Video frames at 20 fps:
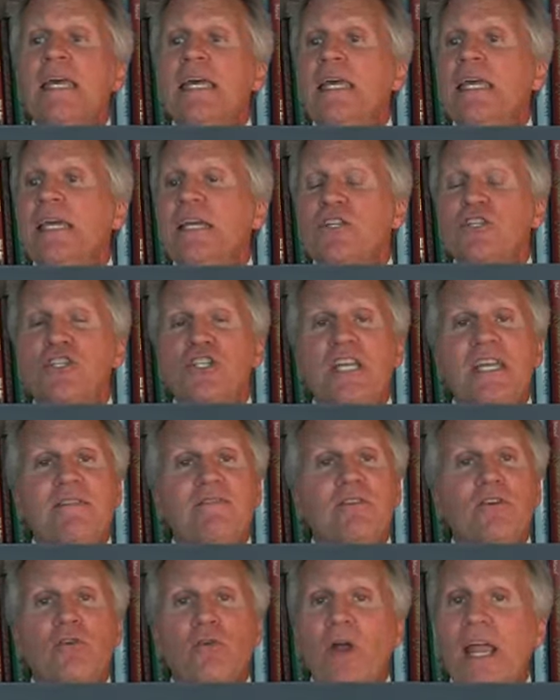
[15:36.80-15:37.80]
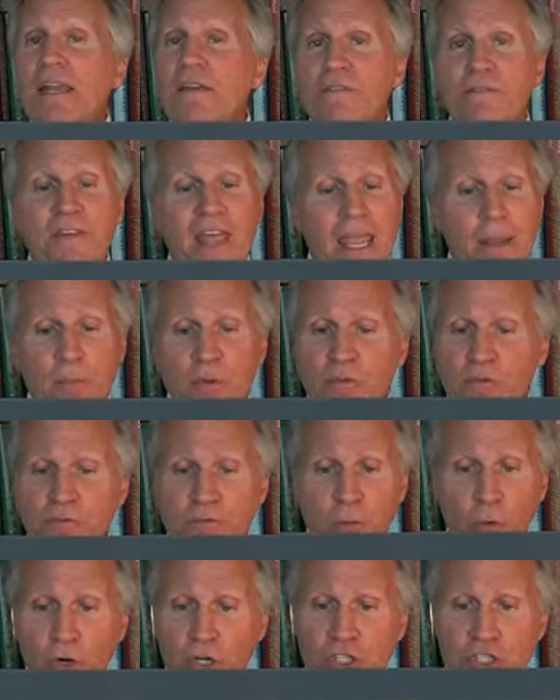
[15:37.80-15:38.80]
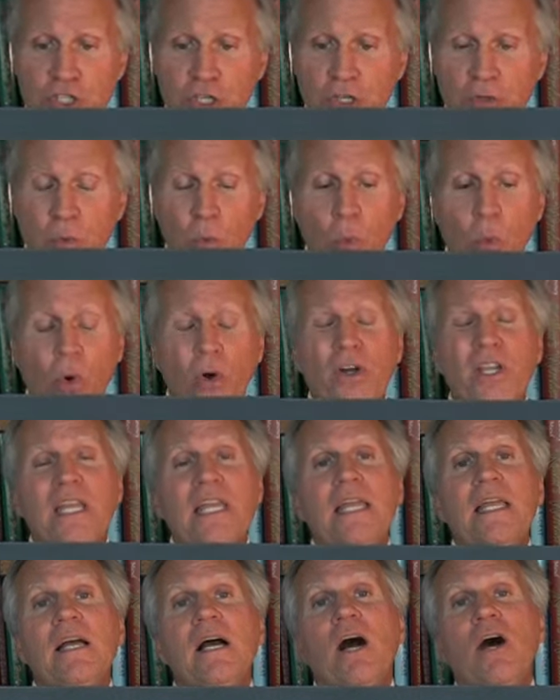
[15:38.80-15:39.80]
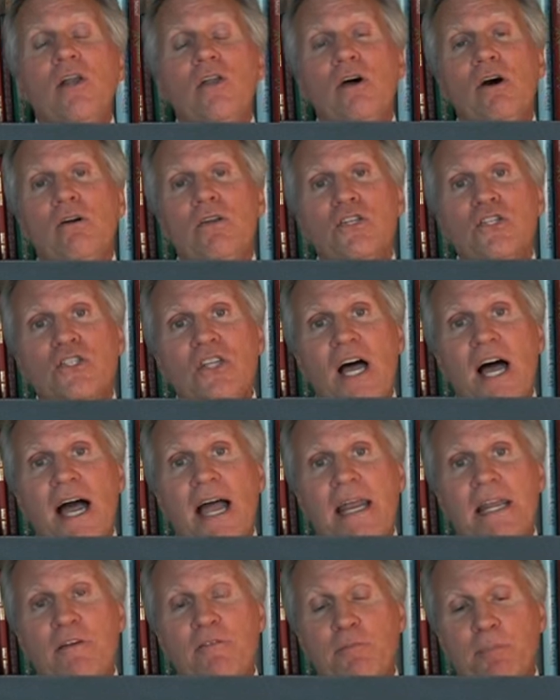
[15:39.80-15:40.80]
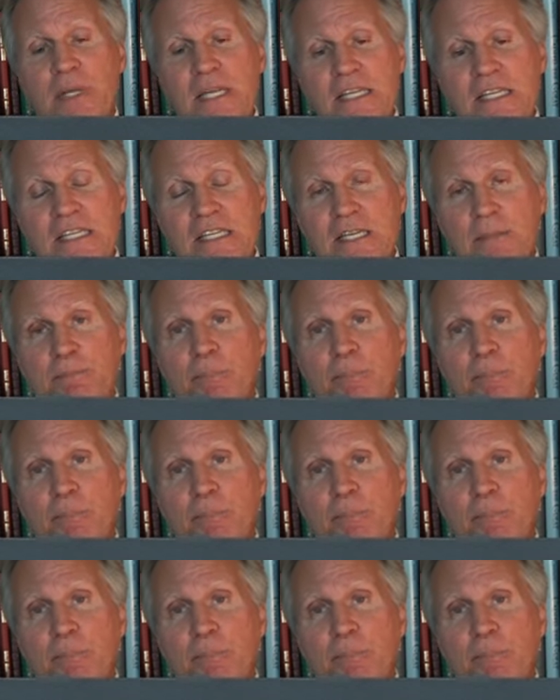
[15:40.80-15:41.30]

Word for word: He achieved great fame and fortune working alongside of P.T.